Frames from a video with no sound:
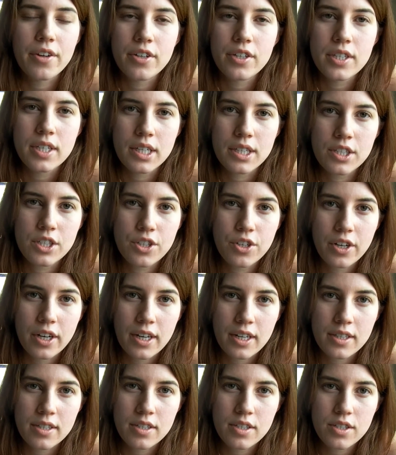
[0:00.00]

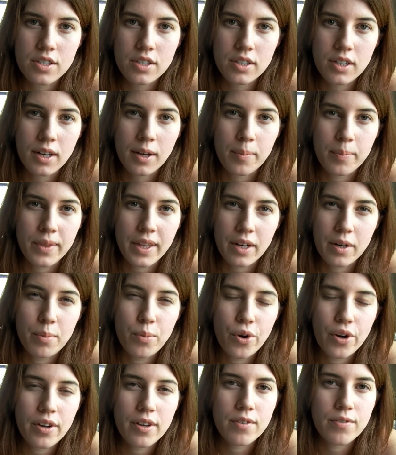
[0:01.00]
sunscreens that are
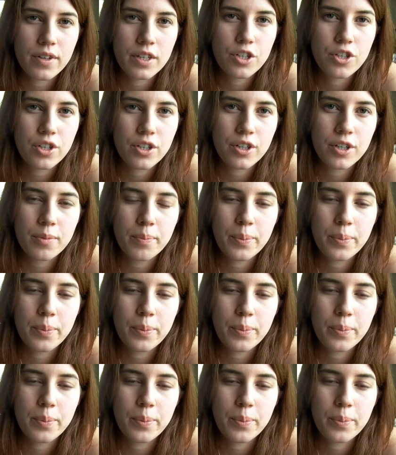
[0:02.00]
more conventional,